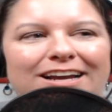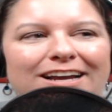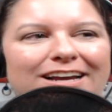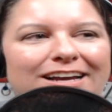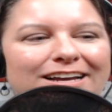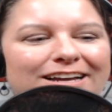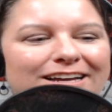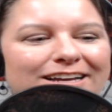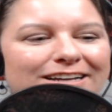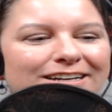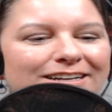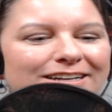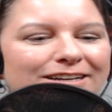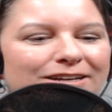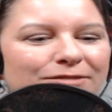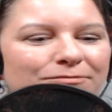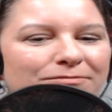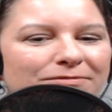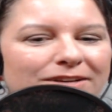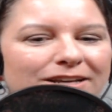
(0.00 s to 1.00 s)
And
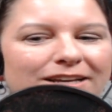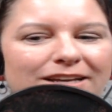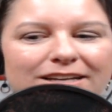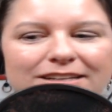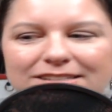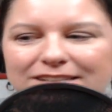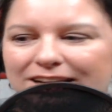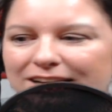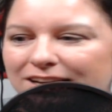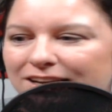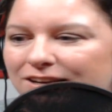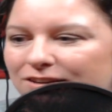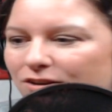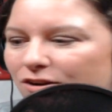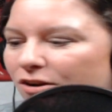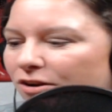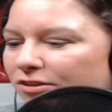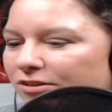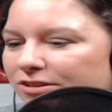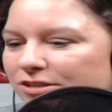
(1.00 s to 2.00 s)
he
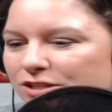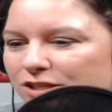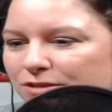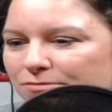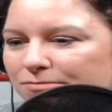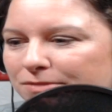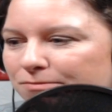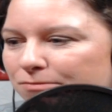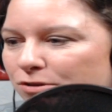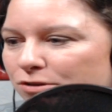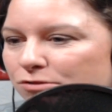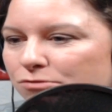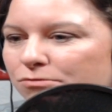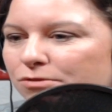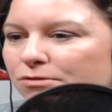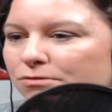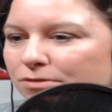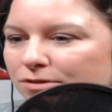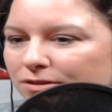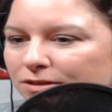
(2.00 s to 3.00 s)
all the gym members we
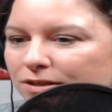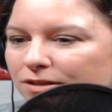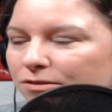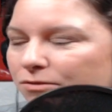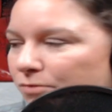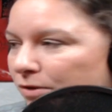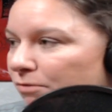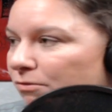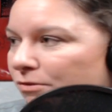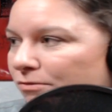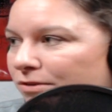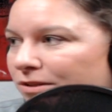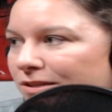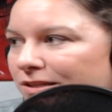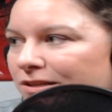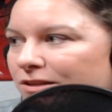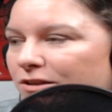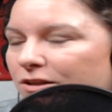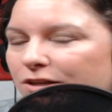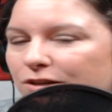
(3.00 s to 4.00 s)
were really
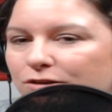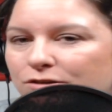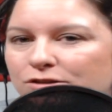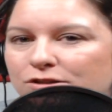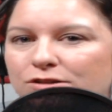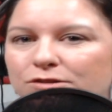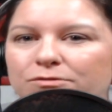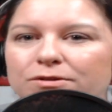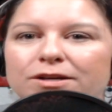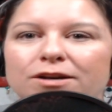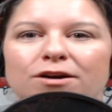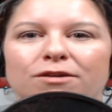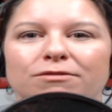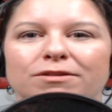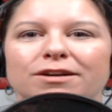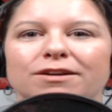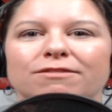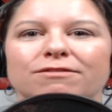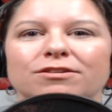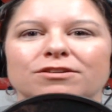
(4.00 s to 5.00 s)
close, so we all
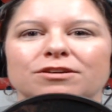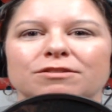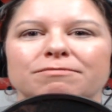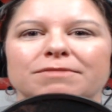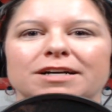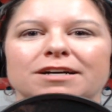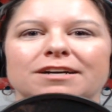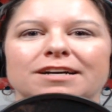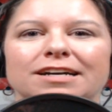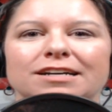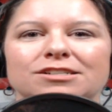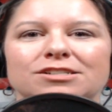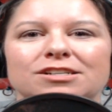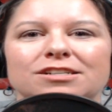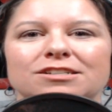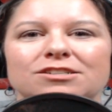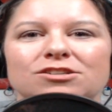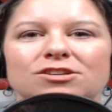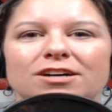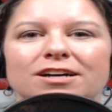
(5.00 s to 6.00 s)
went over to Marasia
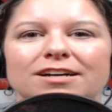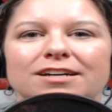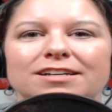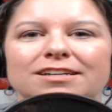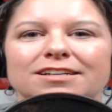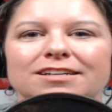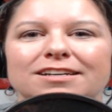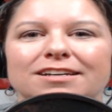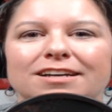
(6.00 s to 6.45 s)
and tried it,